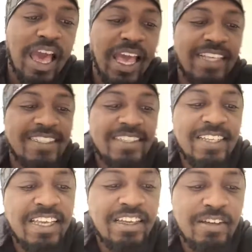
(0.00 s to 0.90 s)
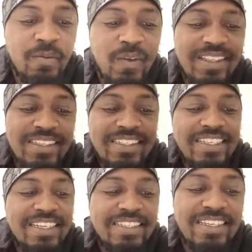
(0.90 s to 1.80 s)
Isaiah
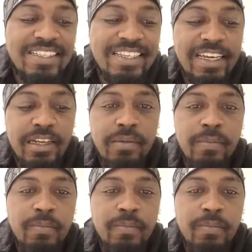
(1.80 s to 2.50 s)
56:10.